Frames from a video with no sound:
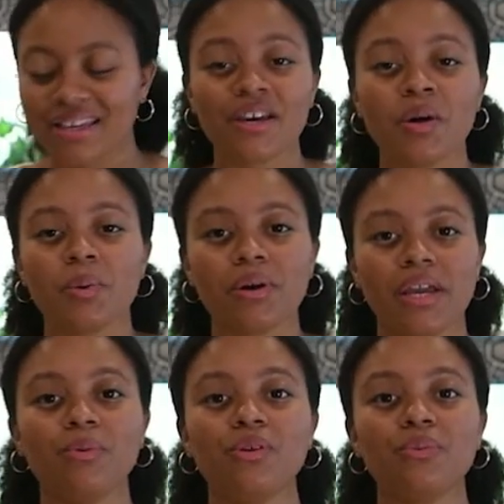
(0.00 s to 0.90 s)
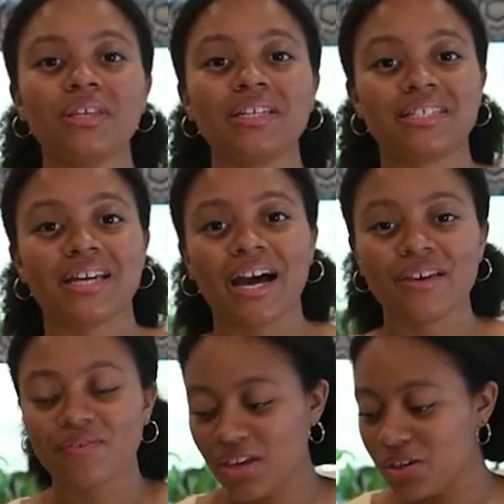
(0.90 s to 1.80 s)
we were able to really dive
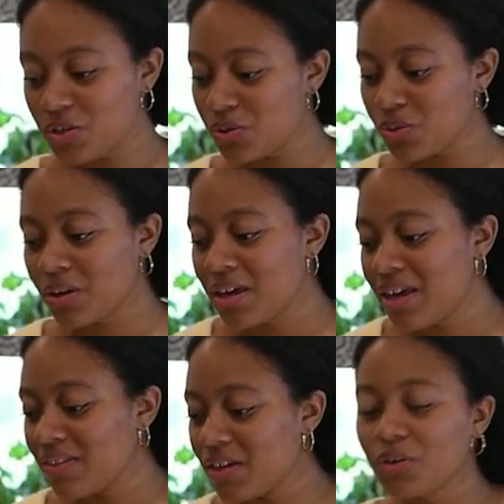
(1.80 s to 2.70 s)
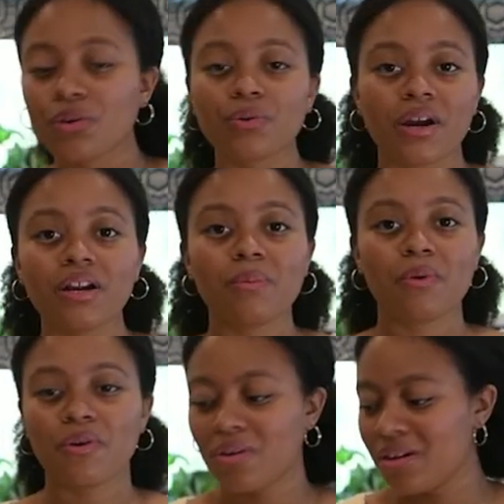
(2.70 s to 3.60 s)
into the incredible,